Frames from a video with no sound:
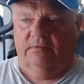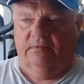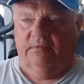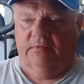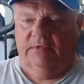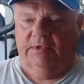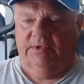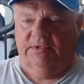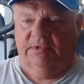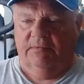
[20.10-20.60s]

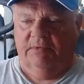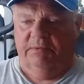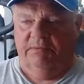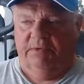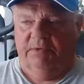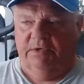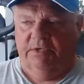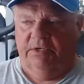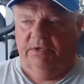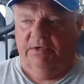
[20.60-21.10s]
Let some
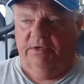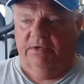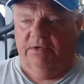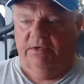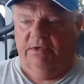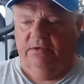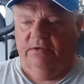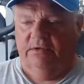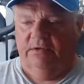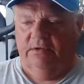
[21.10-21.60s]
people get in
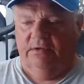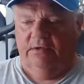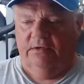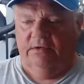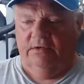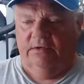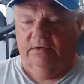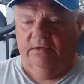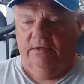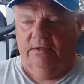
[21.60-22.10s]
here.
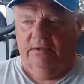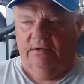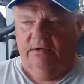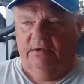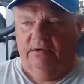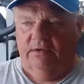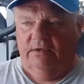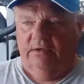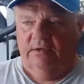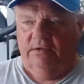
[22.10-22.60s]

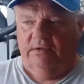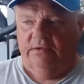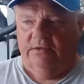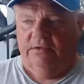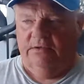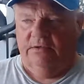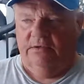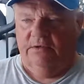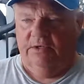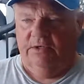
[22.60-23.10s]

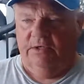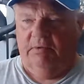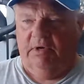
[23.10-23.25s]
Just doing a